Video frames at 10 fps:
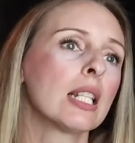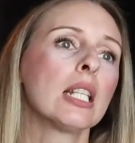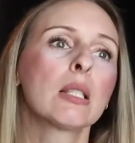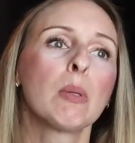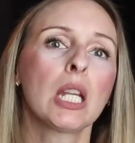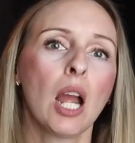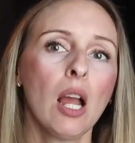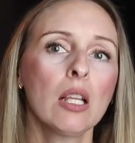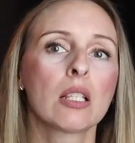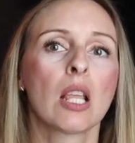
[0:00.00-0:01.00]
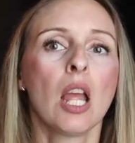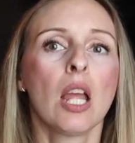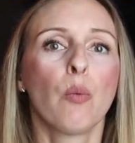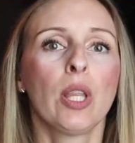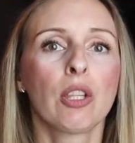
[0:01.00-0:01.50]
And it's because
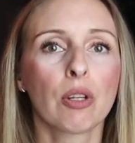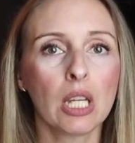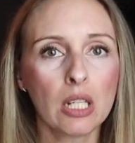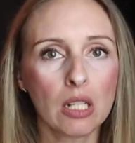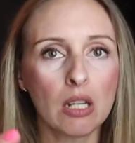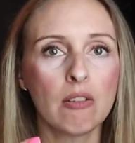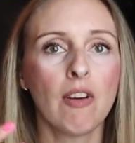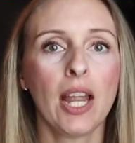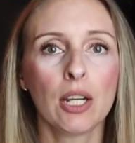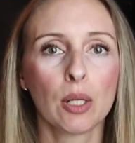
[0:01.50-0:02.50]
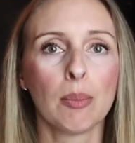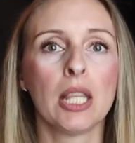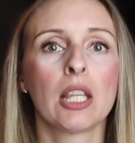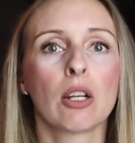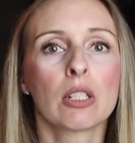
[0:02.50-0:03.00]
when they're in an
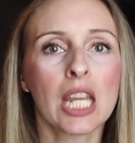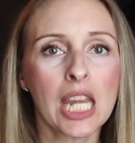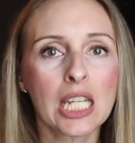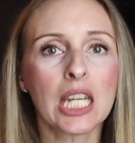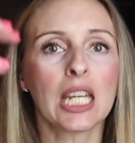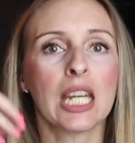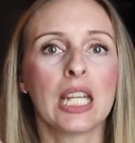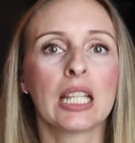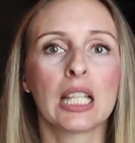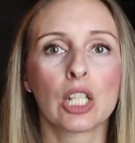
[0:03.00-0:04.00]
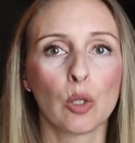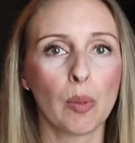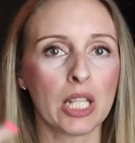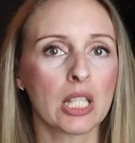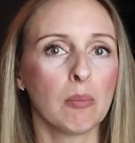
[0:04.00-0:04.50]
environment, they're taking in little
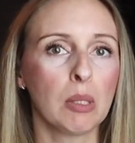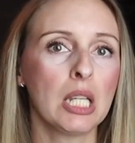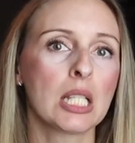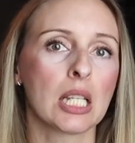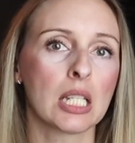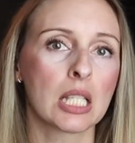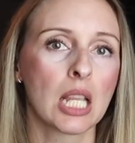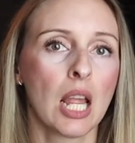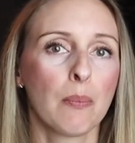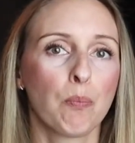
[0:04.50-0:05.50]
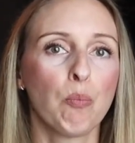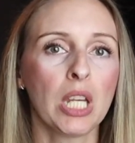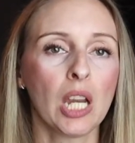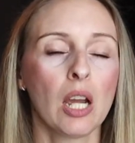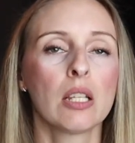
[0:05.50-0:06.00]
bits and pieces
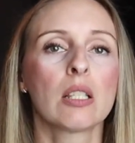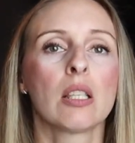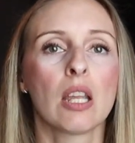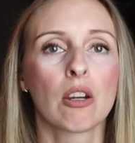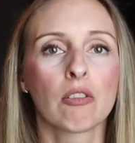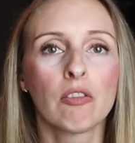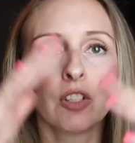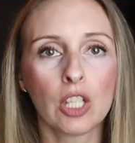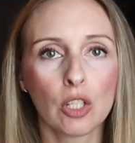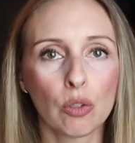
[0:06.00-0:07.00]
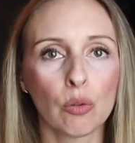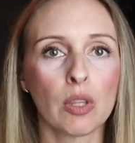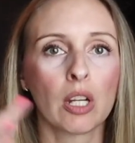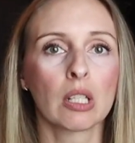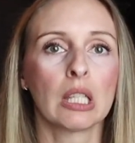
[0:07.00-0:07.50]
because their view,
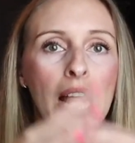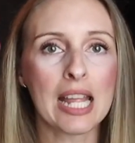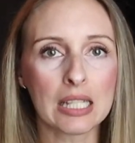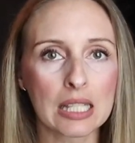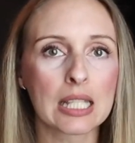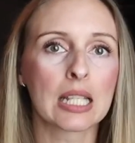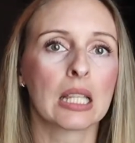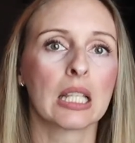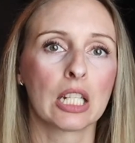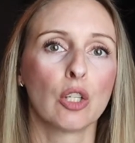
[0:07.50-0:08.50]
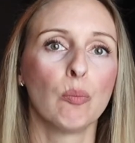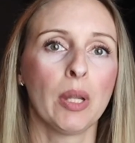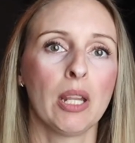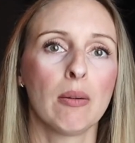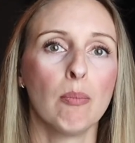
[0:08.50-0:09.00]
their lens is a little
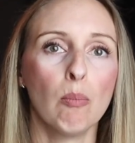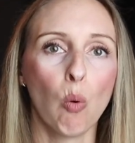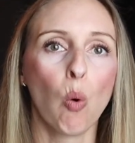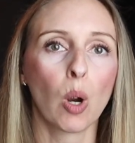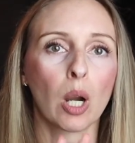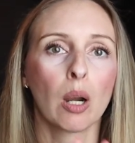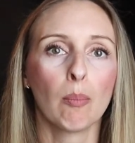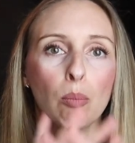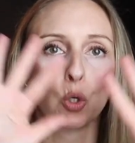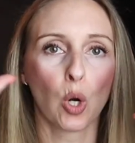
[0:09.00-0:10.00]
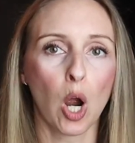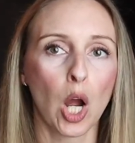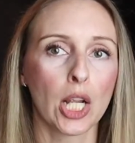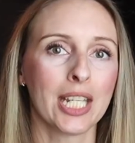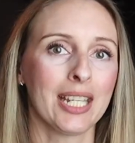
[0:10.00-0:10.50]
bit more
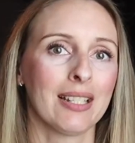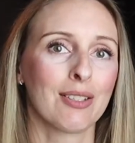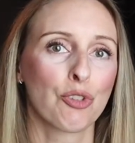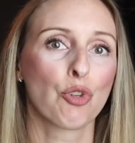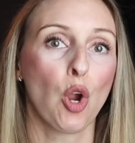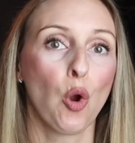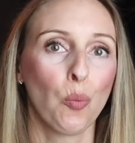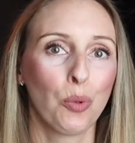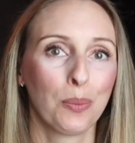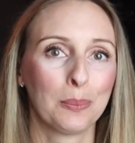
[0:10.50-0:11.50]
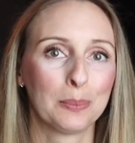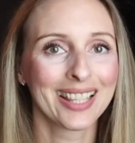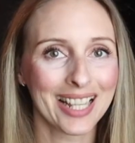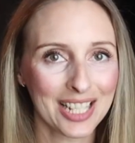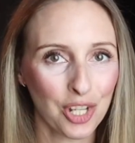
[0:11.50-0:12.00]
broad in scope.
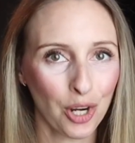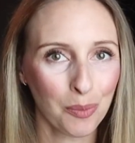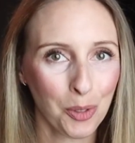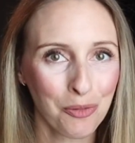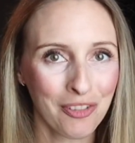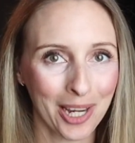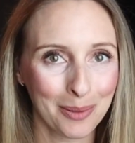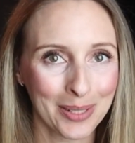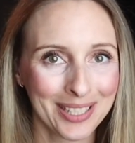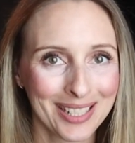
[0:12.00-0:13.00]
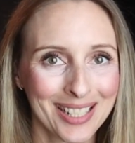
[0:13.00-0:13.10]
Let's talk about environment.